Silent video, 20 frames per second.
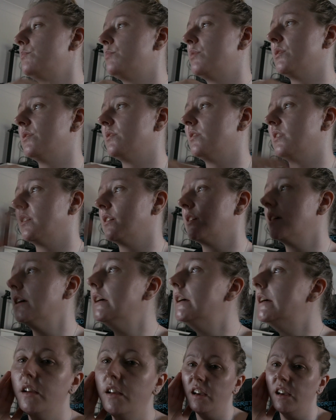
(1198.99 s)
But like
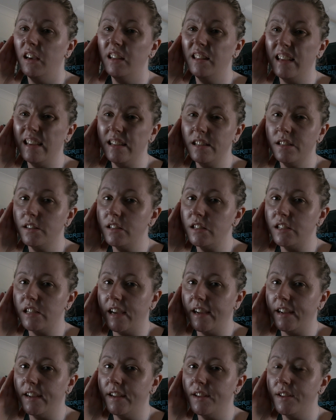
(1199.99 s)
at the end of the
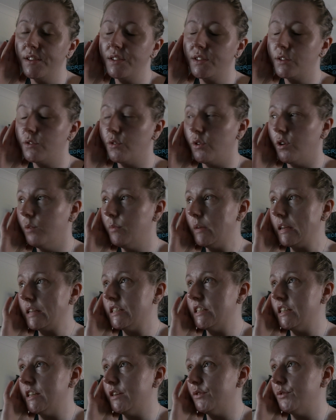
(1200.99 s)
day, it's not a
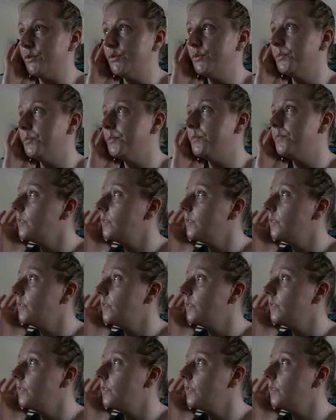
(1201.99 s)
big deal.